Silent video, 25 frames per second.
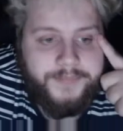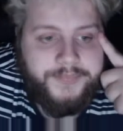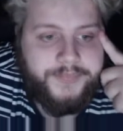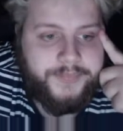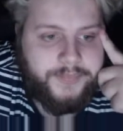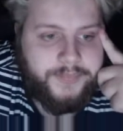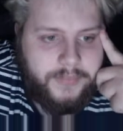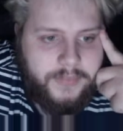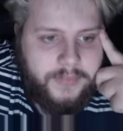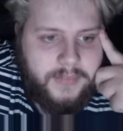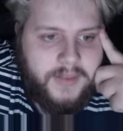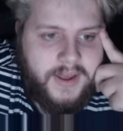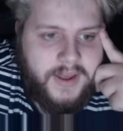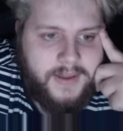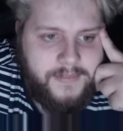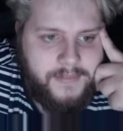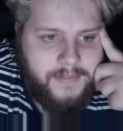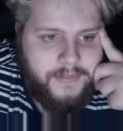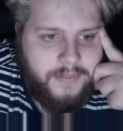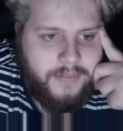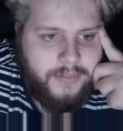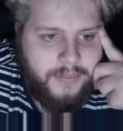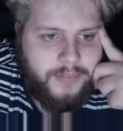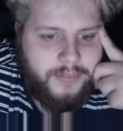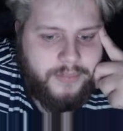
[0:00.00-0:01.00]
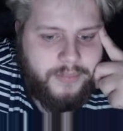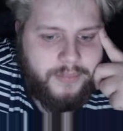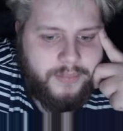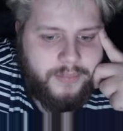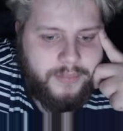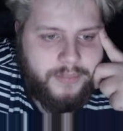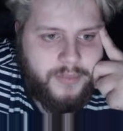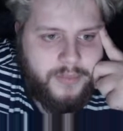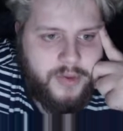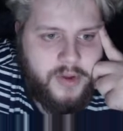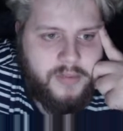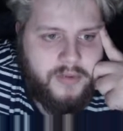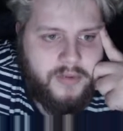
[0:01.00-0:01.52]
yeah,
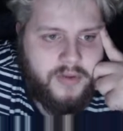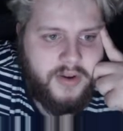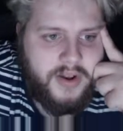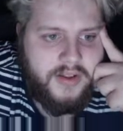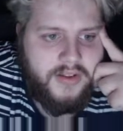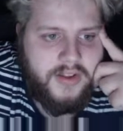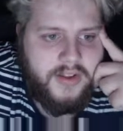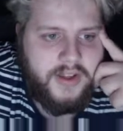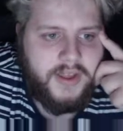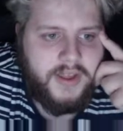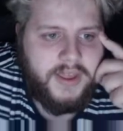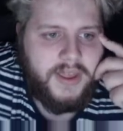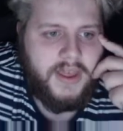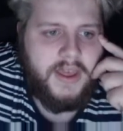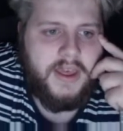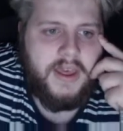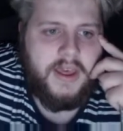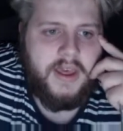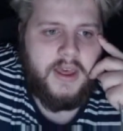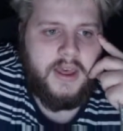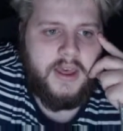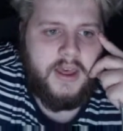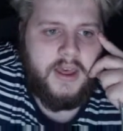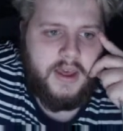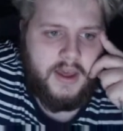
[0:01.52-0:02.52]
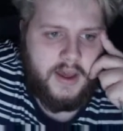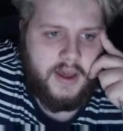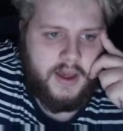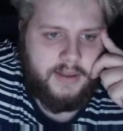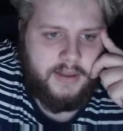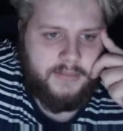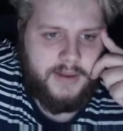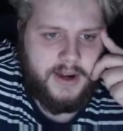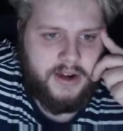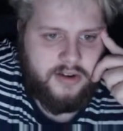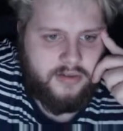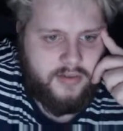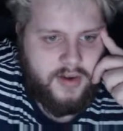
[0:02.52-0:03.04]
seems realistic. The
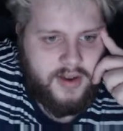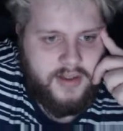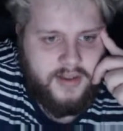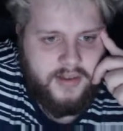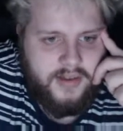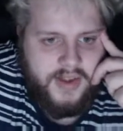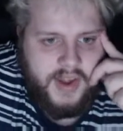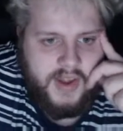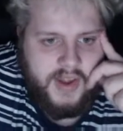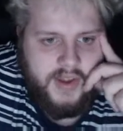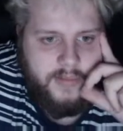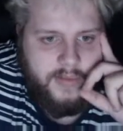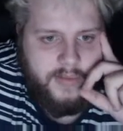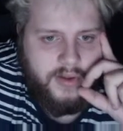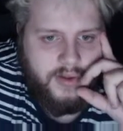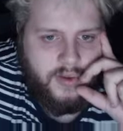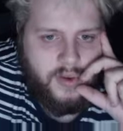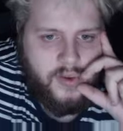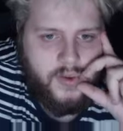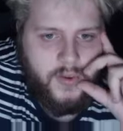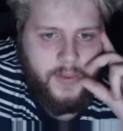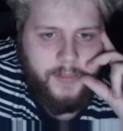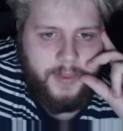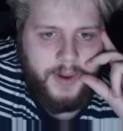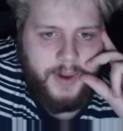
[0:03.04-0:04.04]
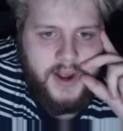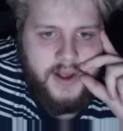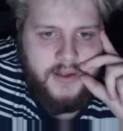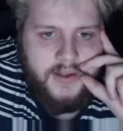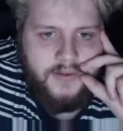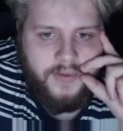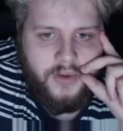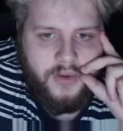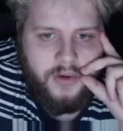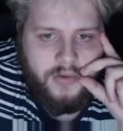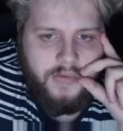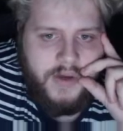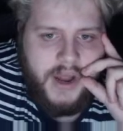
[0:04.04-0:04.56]
manager rating system is also in place
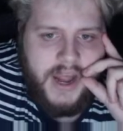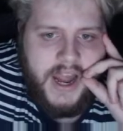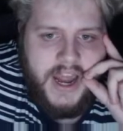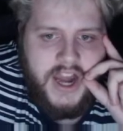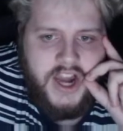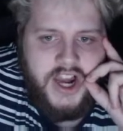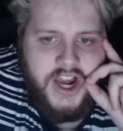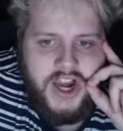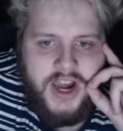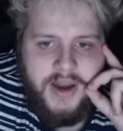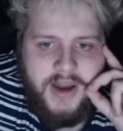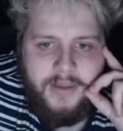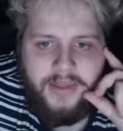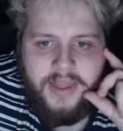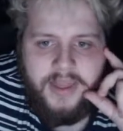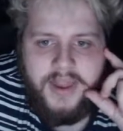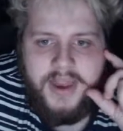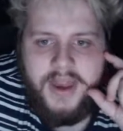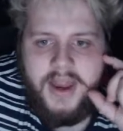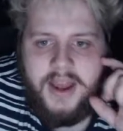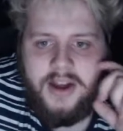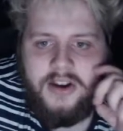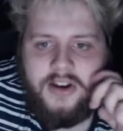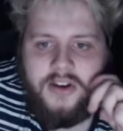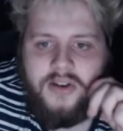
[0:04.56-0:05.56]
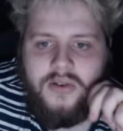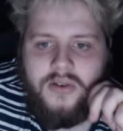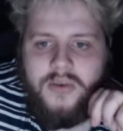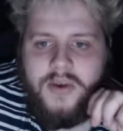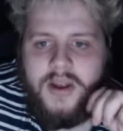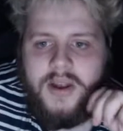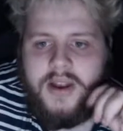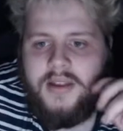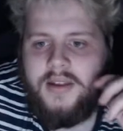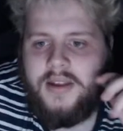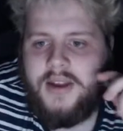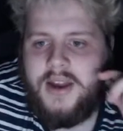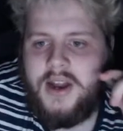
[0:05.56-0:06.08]
for your relationship with the
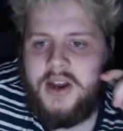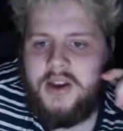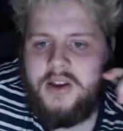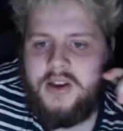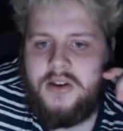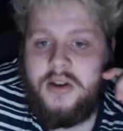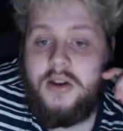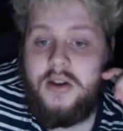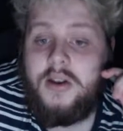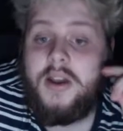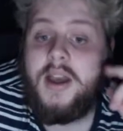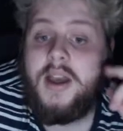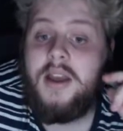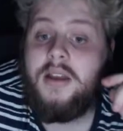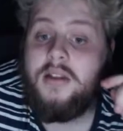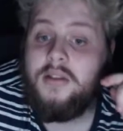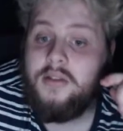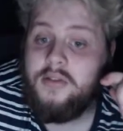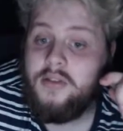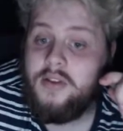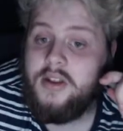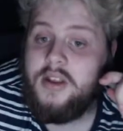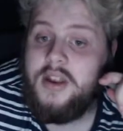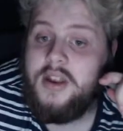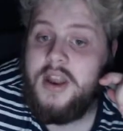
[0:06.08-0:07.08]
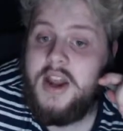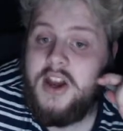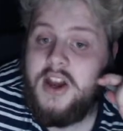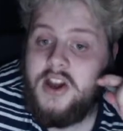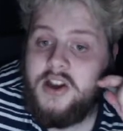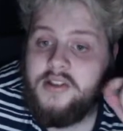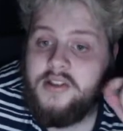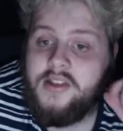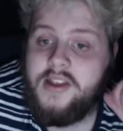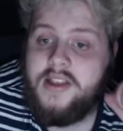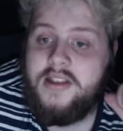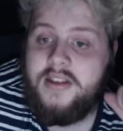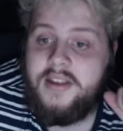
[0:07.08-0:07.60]
international. Okay, so the
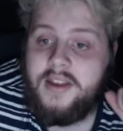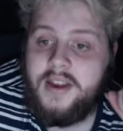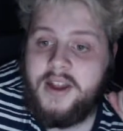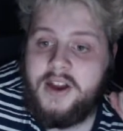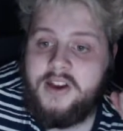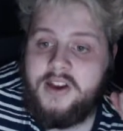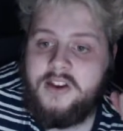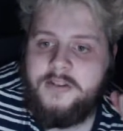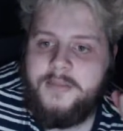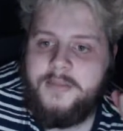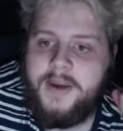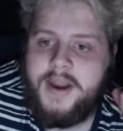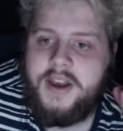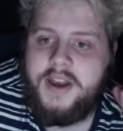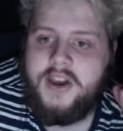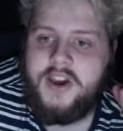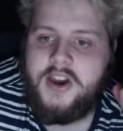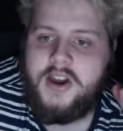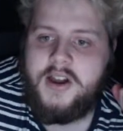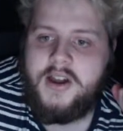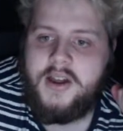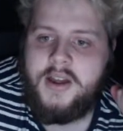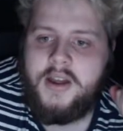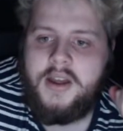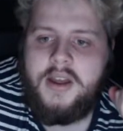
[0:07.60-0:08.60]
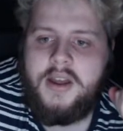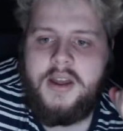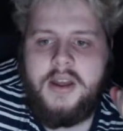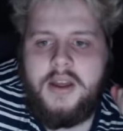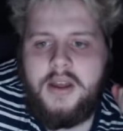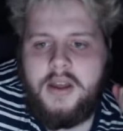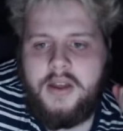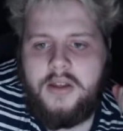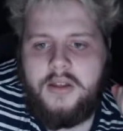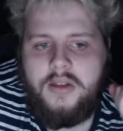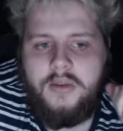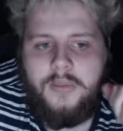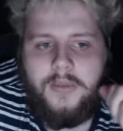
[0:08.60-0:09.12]
nation's international manager
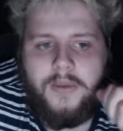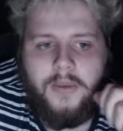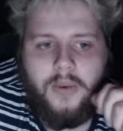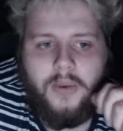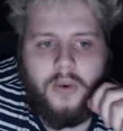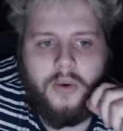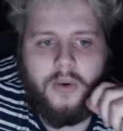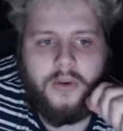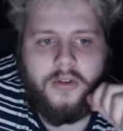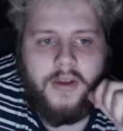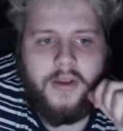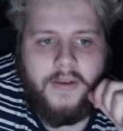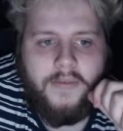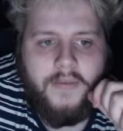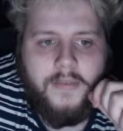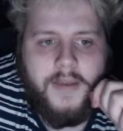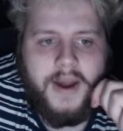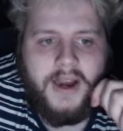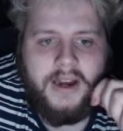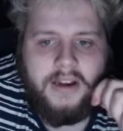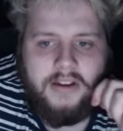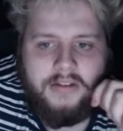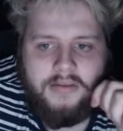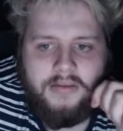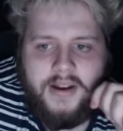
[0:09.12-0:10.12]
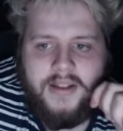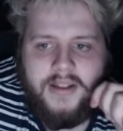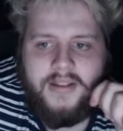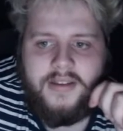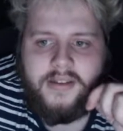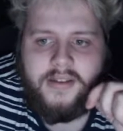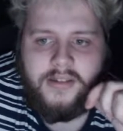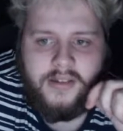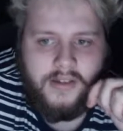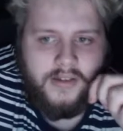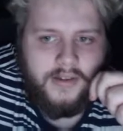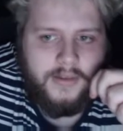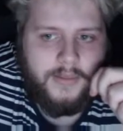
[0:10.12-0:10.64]
will also have a manager rating
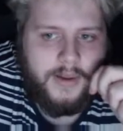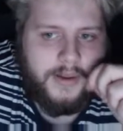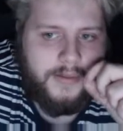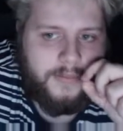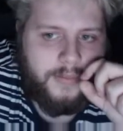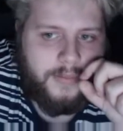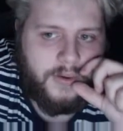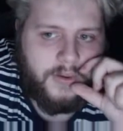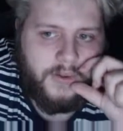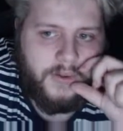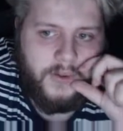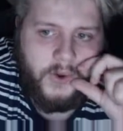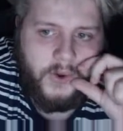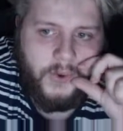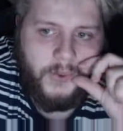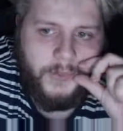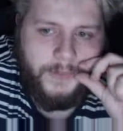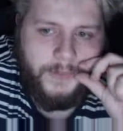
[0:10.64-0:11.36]
system. That's pretty cool.